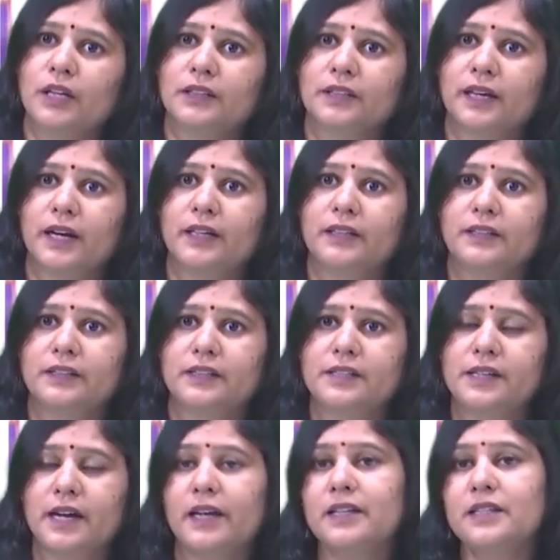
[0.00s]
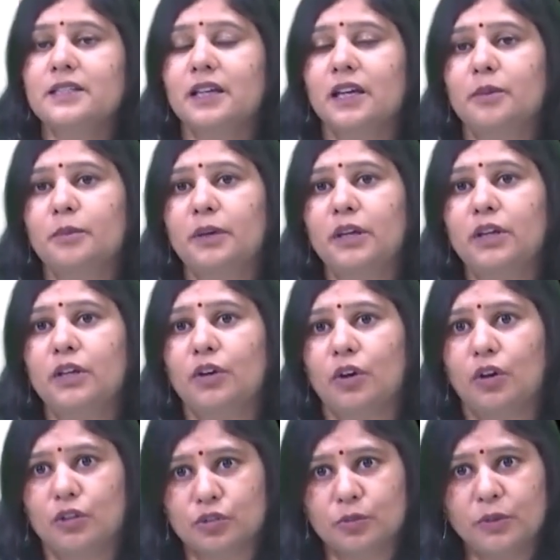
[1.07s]
that GIS can
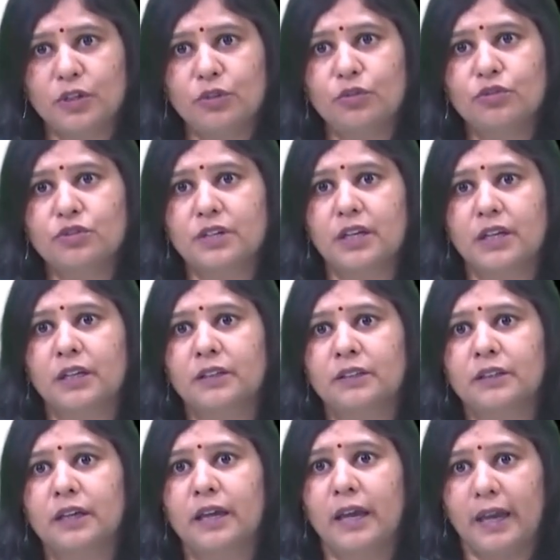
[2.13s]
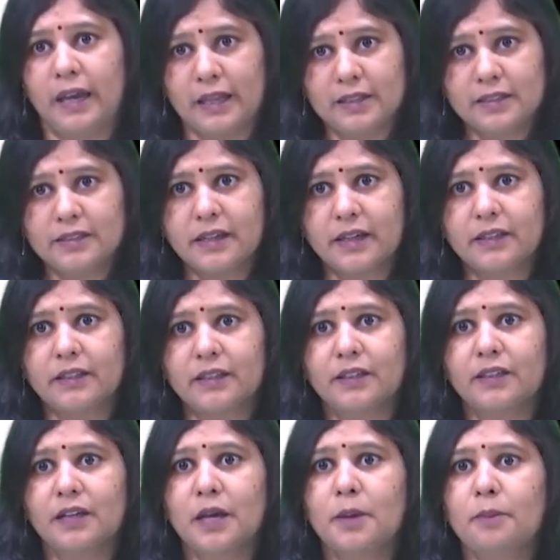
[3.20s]
also be used in health
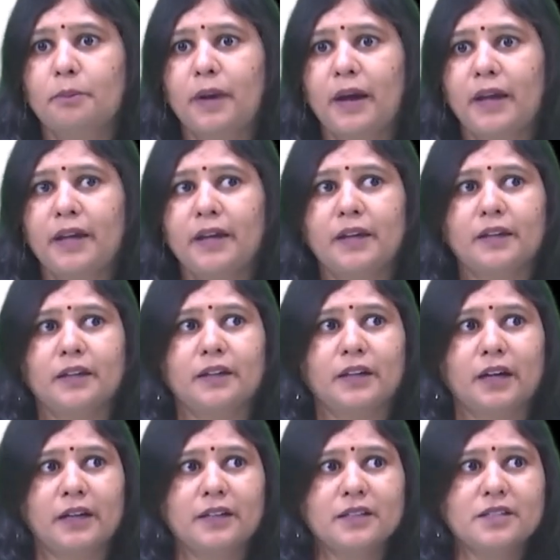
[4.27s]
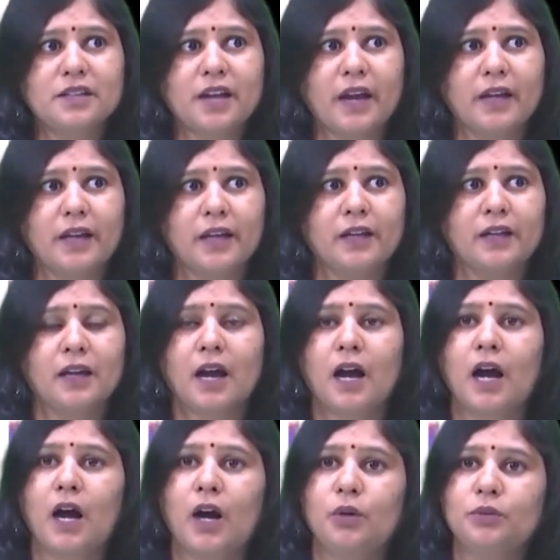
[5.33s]
sector by understanding
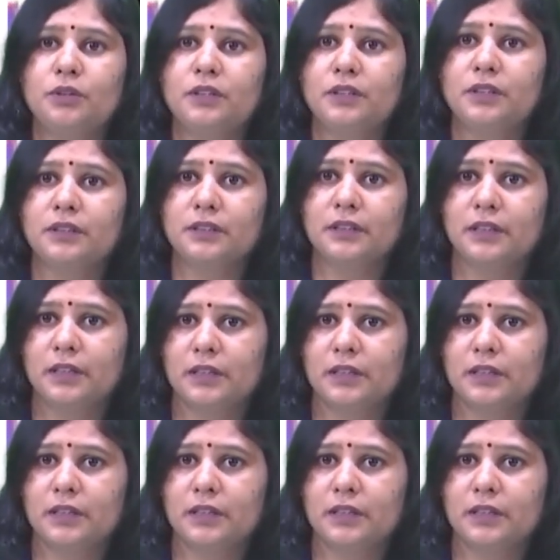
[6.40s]
how the